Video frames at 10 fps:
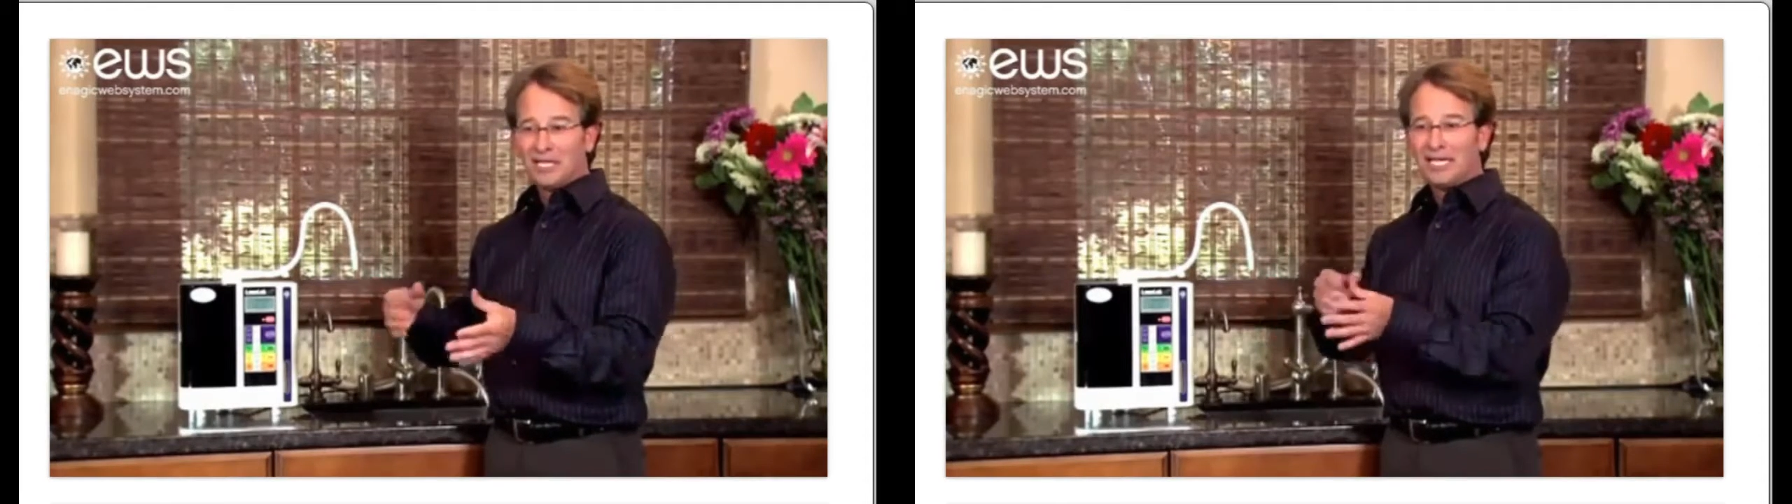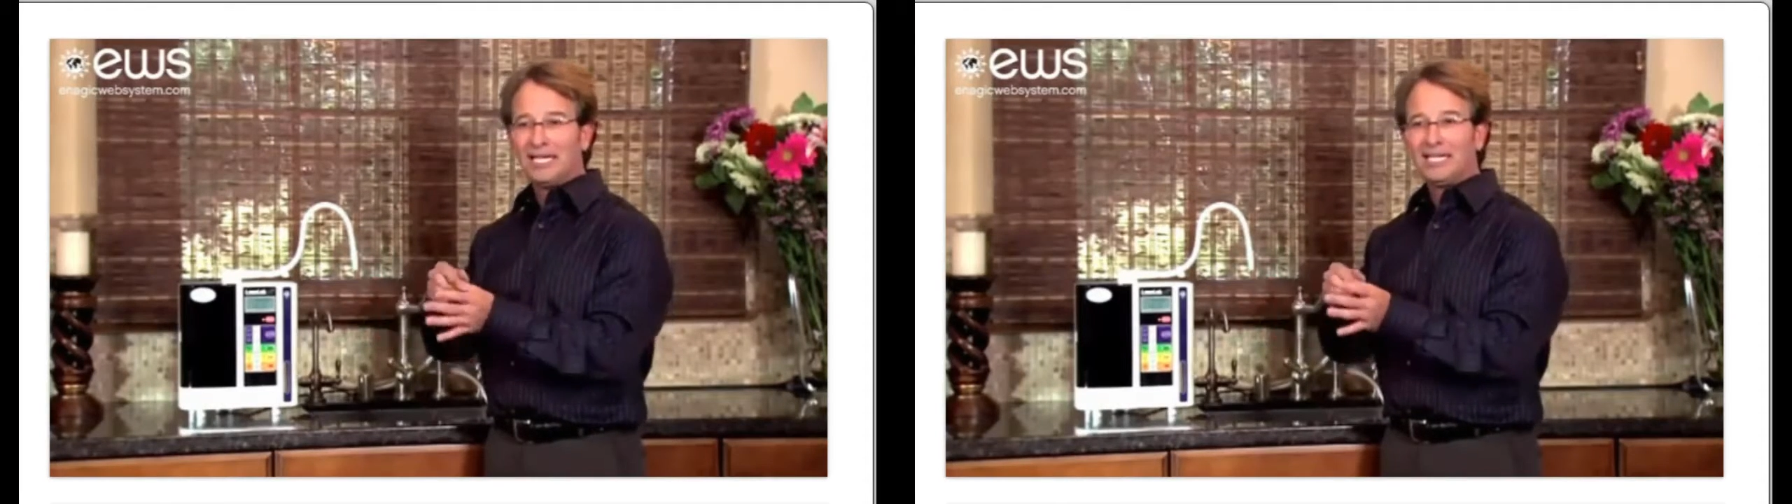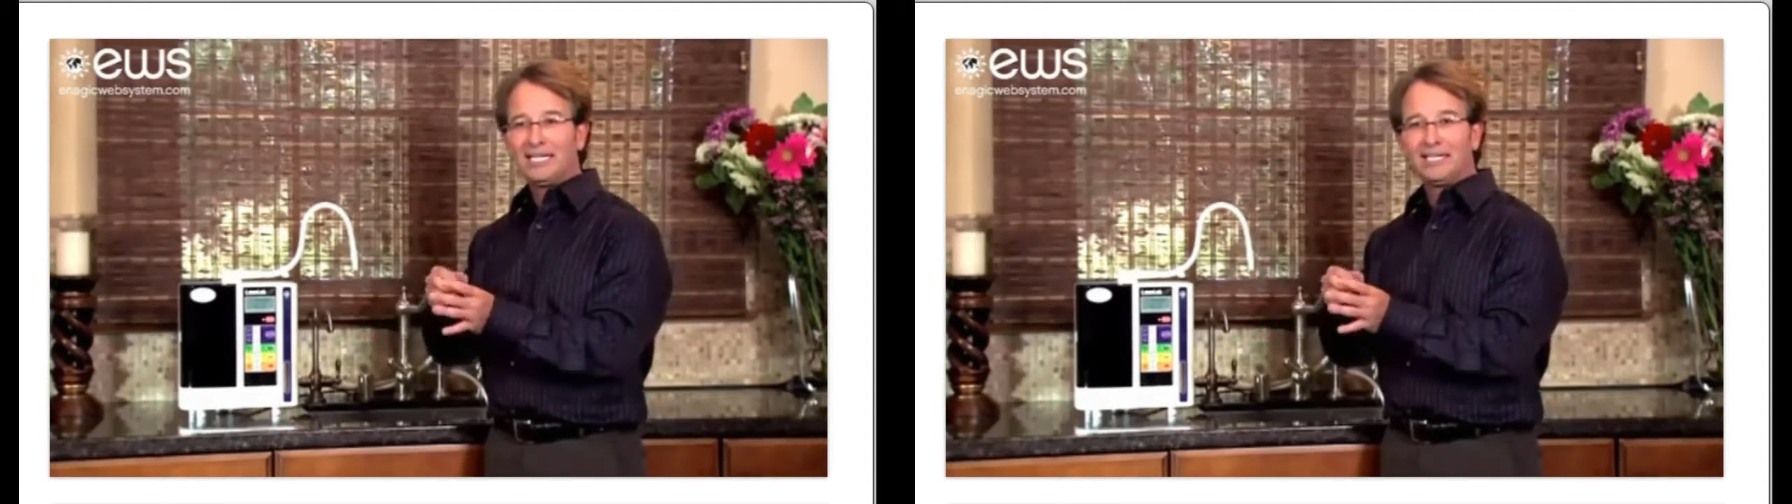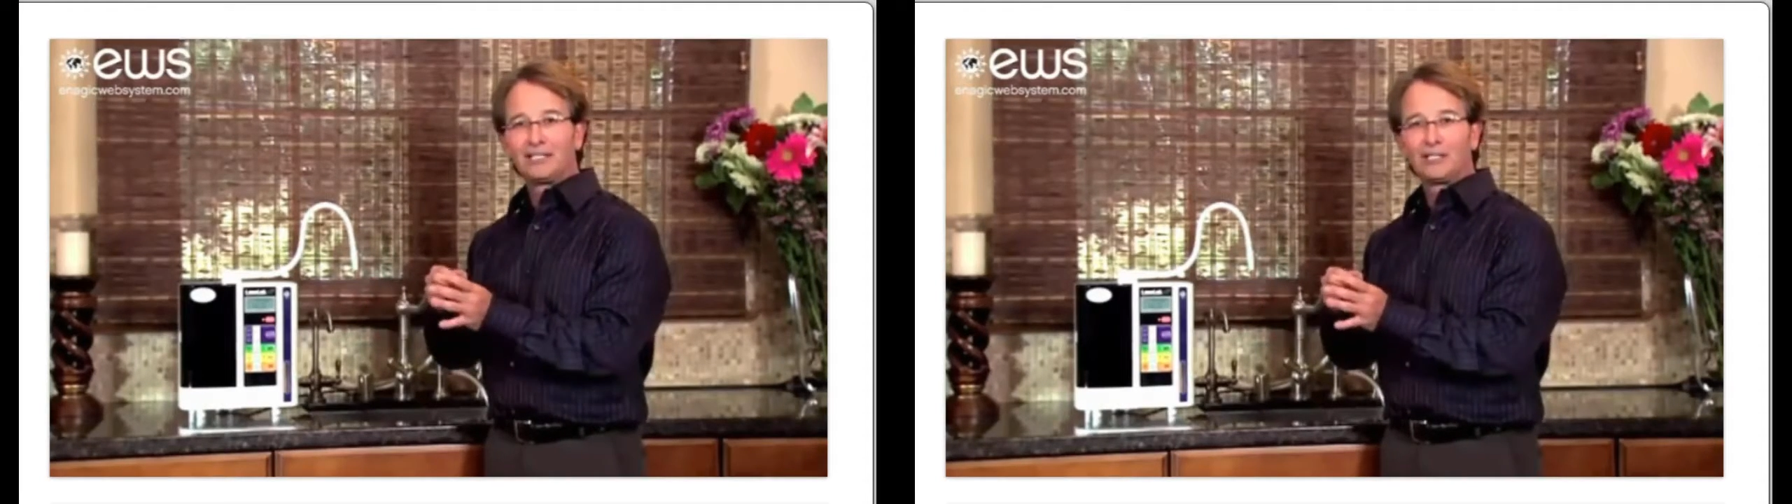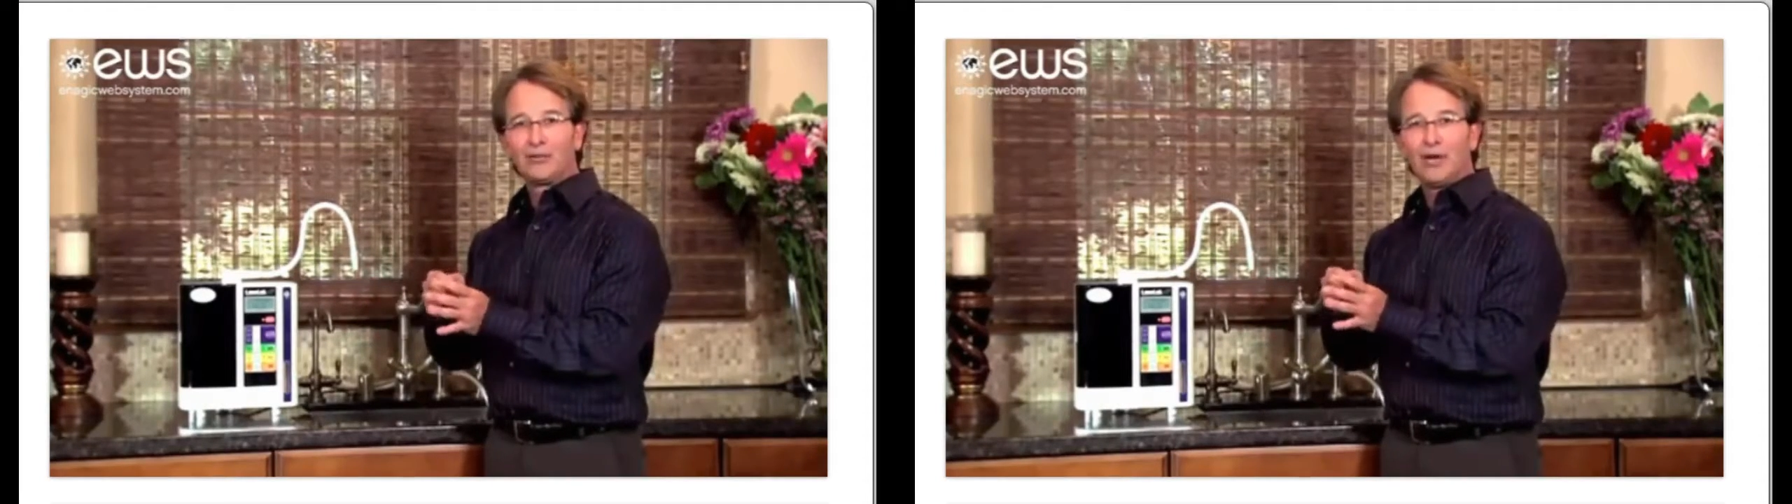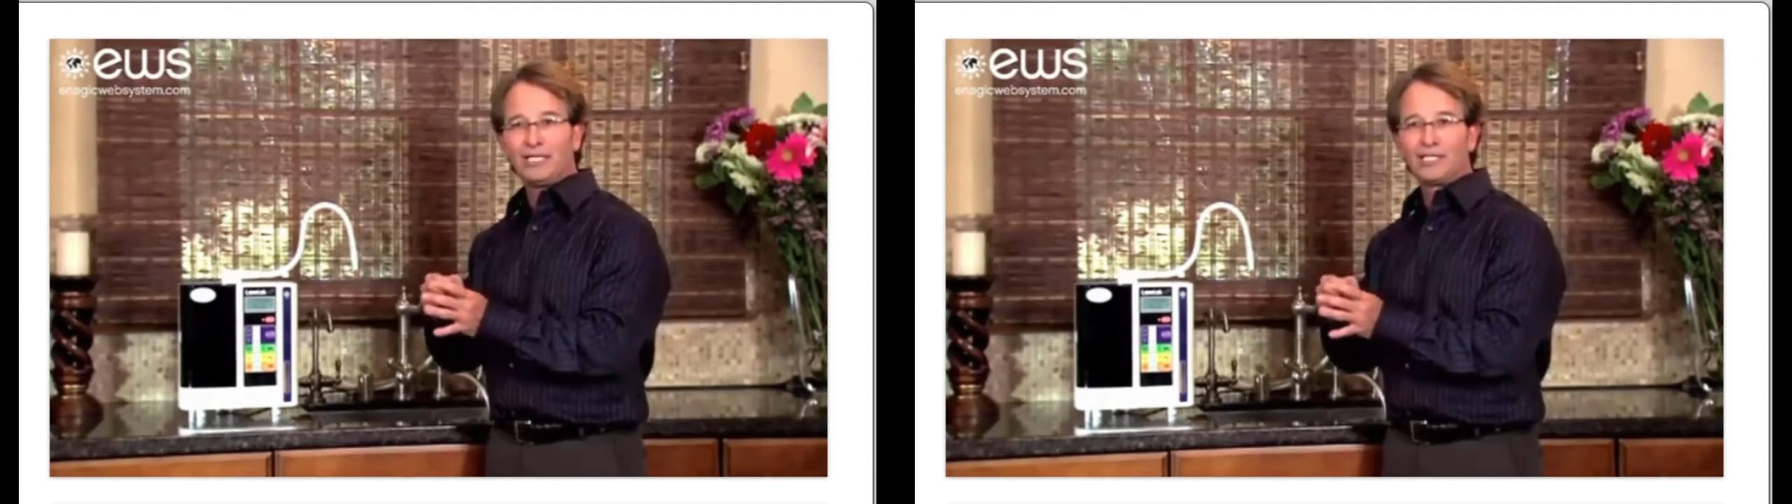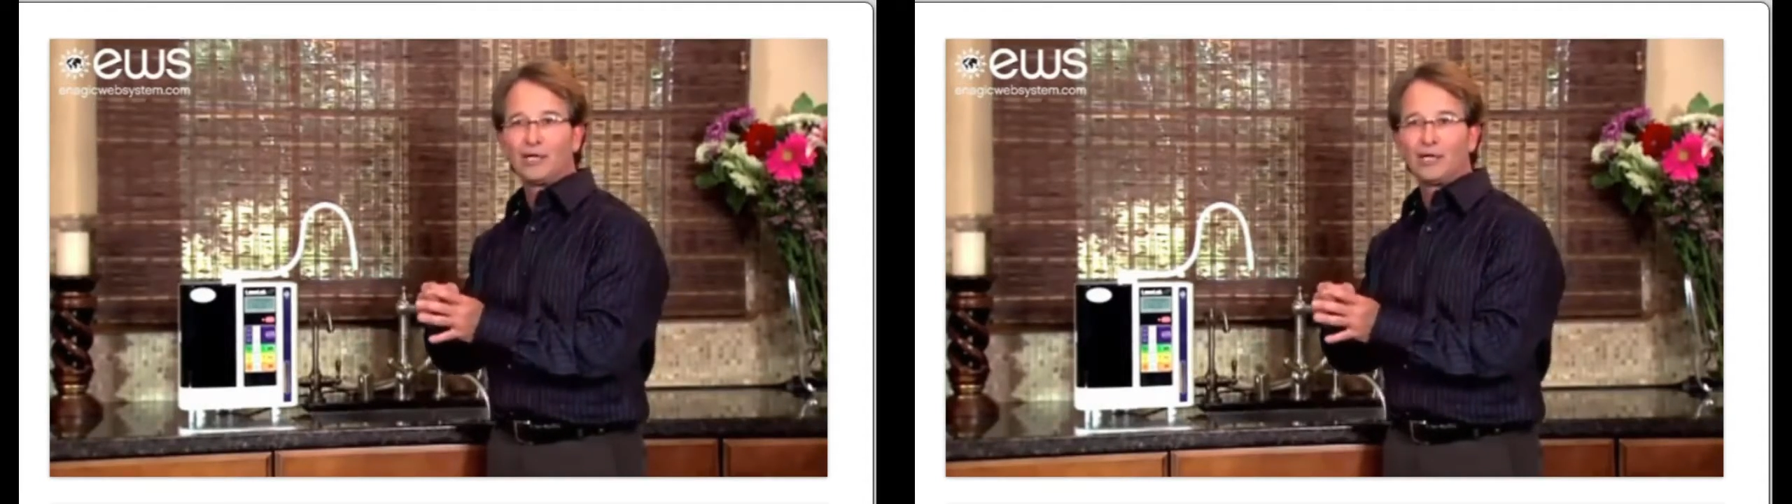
and it healed great.